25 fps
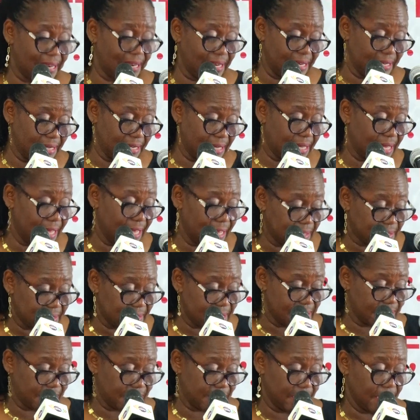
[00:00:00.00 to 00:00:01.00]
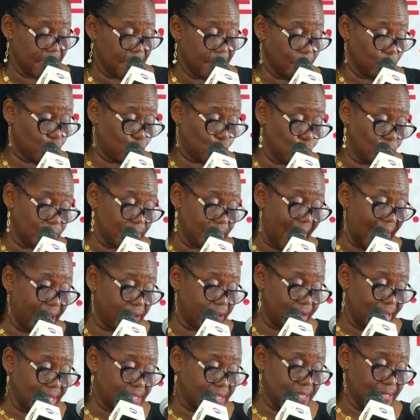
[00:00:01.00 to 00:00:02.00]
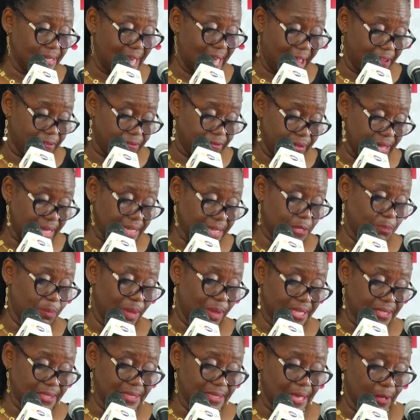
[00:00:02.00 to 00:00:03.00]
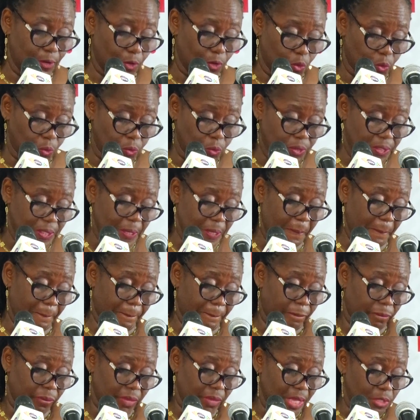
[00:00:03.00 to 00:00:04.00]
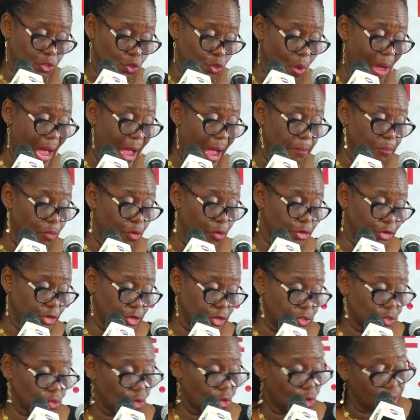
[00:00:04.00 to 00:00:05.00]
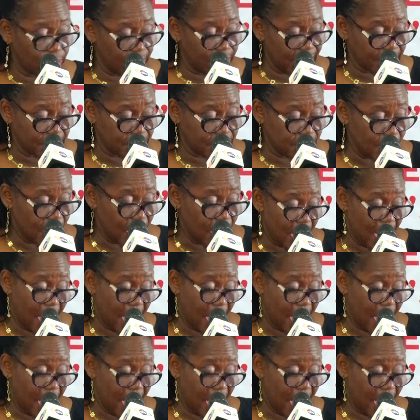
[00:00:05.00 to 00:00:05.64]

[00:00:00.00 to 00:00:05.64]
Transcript: indicators to direct diverse personal goals into harmonious conduct,